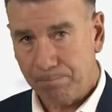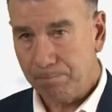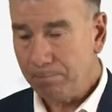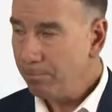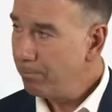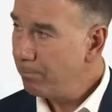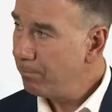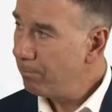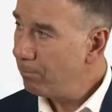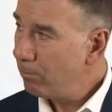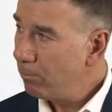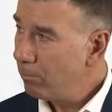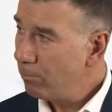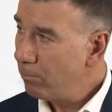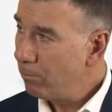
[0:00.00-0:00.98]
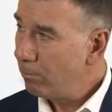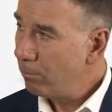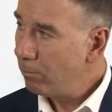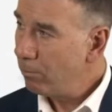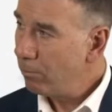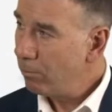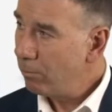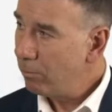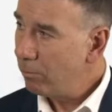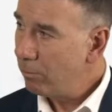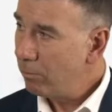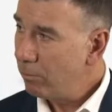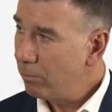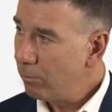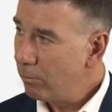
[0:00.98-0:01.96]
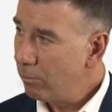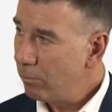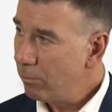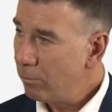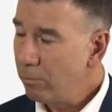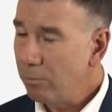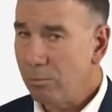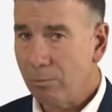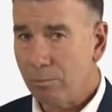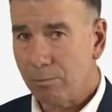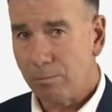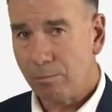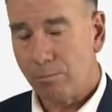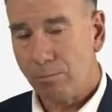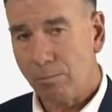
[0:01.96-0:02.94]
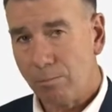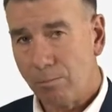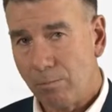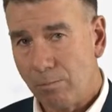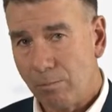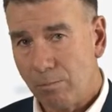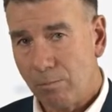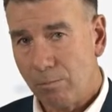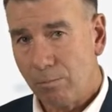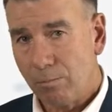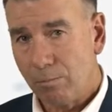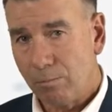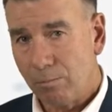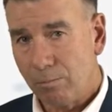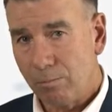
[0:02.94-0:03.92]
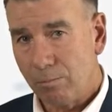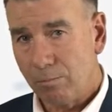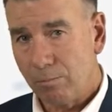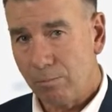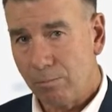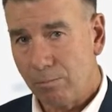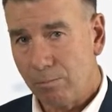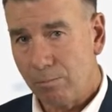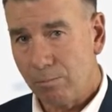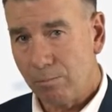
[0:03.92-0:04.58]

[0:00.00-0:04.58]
(not speaking)